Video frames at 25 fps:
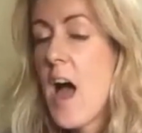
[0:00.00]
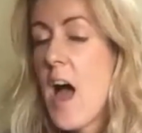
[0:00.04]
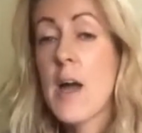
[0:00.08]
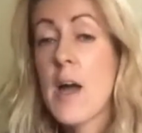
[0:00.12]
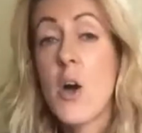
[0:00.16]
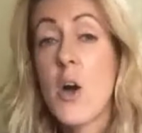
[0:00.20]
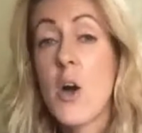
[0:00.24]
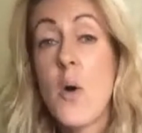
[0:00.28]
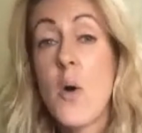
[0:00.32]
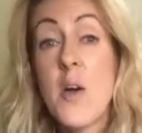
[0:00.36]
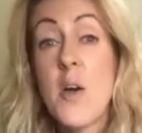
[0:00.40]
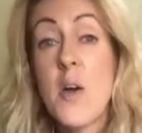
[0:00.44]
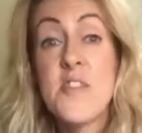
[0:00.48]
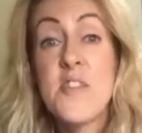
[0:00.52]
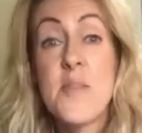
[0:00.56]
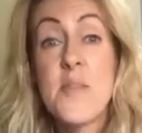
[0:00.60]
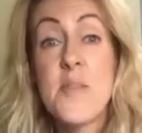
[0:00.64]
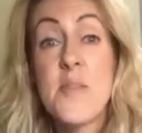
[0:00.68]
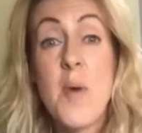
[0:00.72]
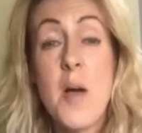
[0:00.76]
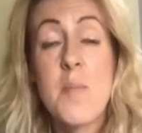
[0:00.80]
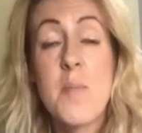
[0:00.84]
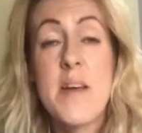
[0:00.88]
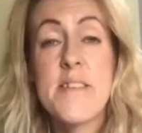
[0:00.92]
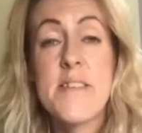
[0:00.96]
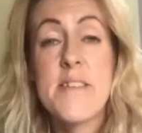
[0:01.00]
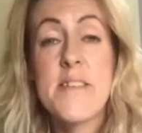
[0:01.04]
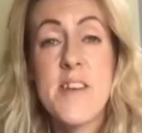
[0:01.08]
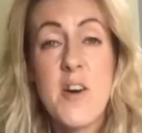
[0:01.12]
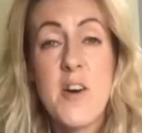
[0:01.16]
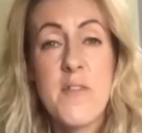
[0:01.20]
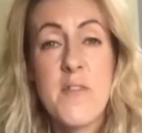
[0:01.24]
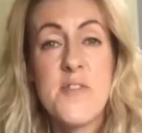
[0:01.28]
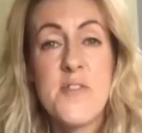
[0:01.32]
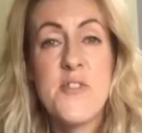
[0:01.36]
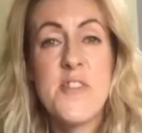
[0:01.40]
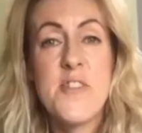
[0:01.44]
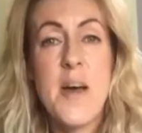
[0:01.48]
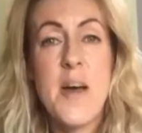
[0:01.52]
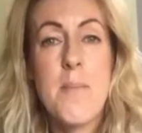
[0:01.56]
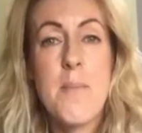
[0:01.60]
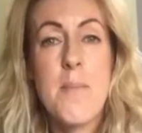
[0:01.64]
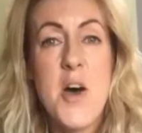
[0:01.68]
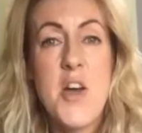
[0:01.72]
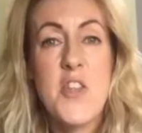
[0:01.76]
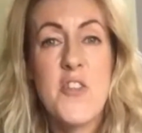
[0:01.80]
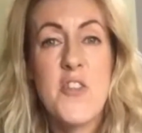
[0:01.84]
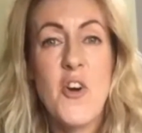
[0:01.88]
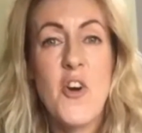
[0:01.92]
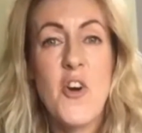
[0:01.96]
co-hosted by myself, Suzanne
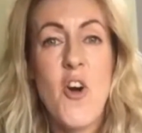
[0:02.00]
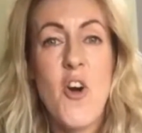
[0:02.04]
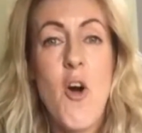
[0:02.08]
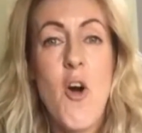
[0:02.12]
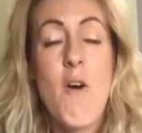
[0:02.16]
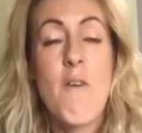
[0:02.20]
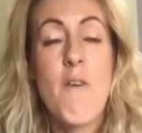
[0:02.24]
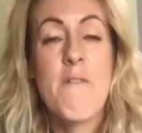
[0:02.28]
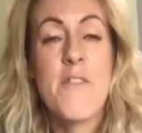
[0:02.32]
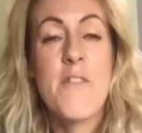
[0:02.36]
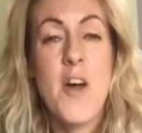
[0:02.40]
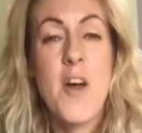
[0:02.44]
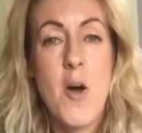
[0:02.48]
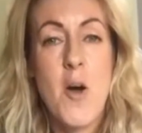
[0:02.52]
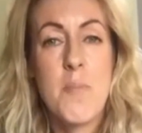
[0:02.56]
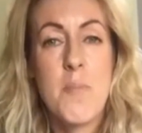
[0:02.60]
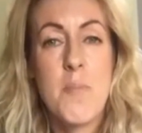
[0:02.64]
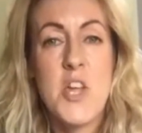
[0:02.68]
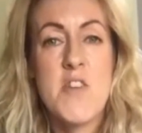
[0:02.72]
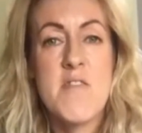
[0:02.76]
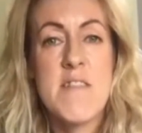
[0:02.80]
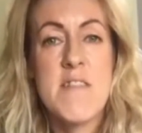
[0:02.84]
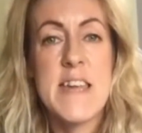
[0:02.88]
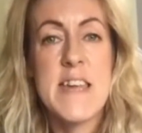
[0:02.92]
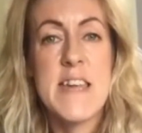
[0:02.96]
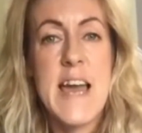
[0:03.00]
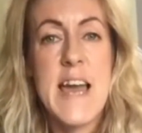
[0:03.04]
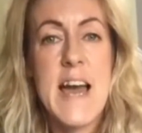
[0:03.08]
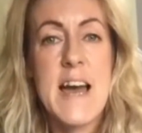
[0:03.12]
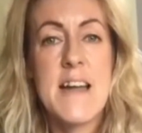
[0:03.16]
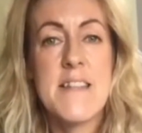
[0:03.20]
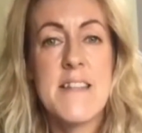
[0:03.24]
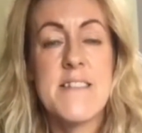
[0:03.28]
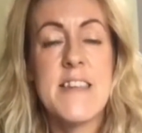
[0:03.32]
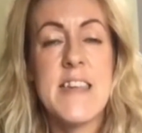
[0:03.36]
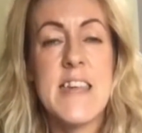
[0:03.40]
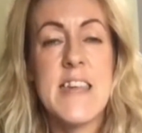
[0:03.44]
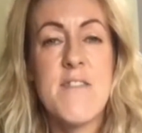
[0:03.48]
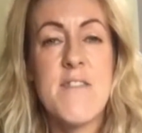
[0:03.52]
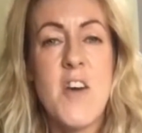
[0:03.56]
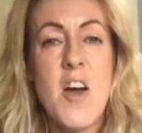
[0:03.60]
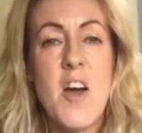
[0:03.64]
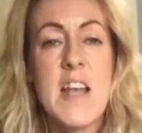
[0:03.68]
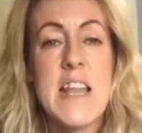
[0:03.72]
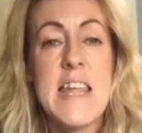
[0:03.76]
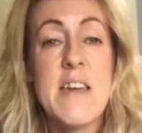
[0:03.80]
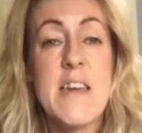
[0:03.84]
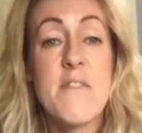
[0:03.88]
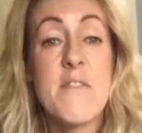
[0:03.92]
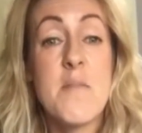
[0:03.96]
Murdoch of the Hub Newry and Eve
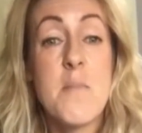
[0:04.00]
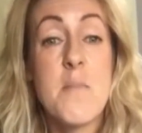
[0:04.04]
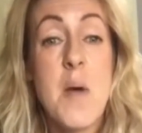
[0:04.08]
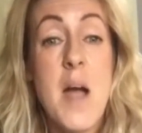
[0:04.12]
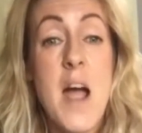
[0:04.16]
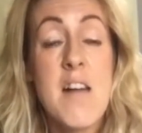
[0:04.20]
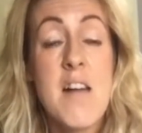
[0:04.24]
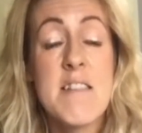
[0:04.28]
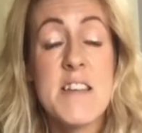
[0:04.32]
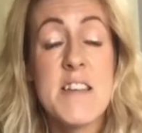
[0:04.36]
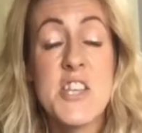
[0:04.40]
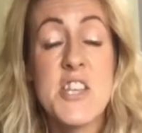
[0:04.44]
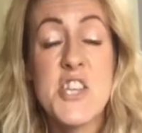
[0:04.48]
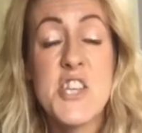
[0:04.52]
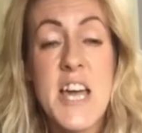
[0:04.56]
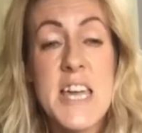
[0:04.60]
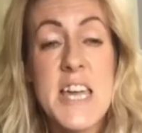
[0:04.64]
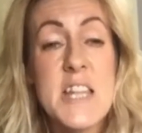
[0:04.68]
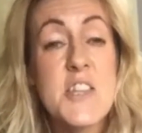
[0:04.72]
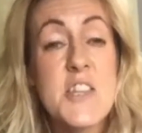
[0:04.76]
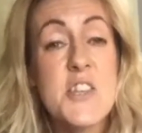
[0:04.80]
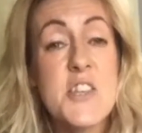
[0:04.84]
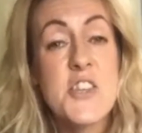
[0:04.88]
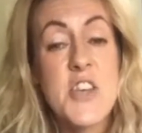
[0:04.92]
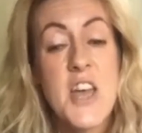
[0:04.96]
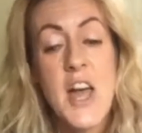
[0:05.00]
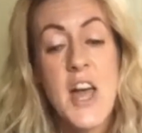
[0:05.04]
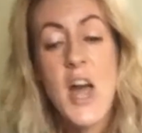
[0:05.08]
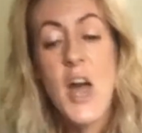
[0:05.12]
Early of Empowering Change.